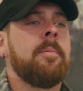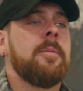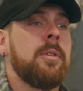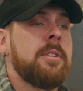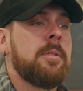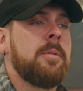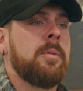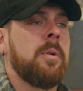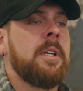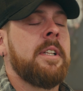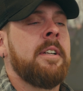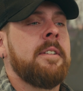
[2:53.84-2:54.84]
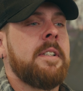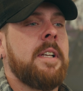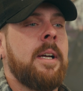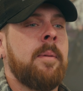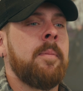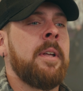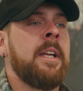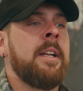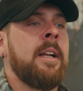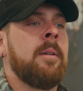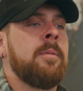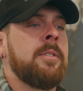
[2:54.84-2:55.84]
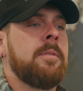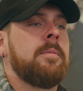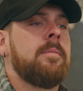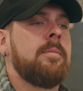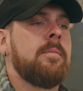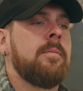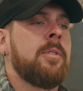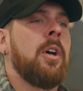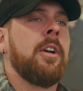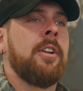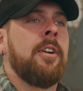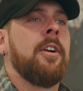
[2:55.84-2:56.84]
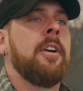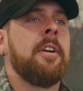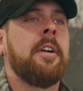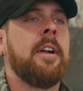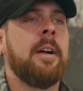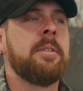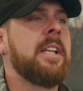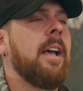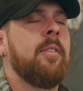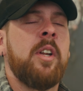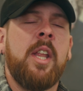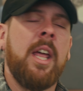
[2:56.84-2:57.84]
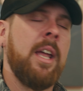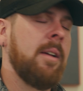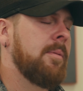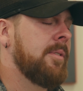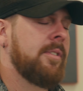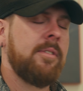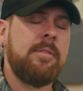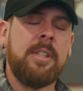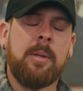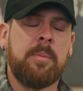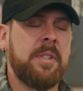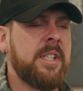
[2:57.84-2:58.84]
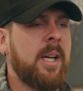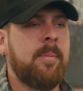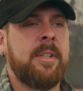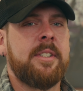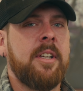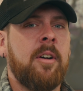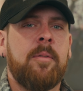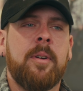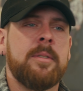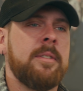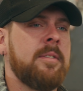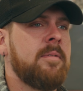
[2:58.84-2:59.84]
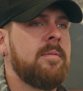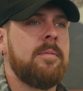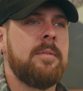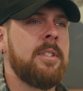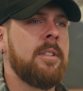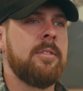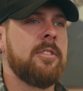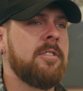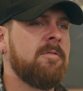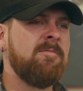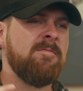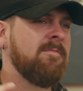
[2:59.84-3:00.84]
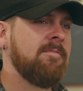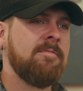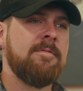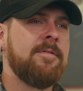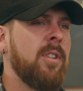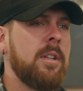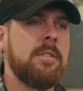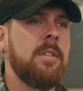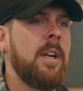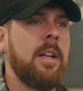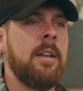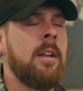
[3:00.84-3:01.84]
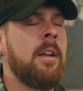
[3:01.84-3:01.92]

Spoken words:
Crystal was working there at the time, and I was talking to her. I was having a day. I was, beside myself. I was, just frustrated.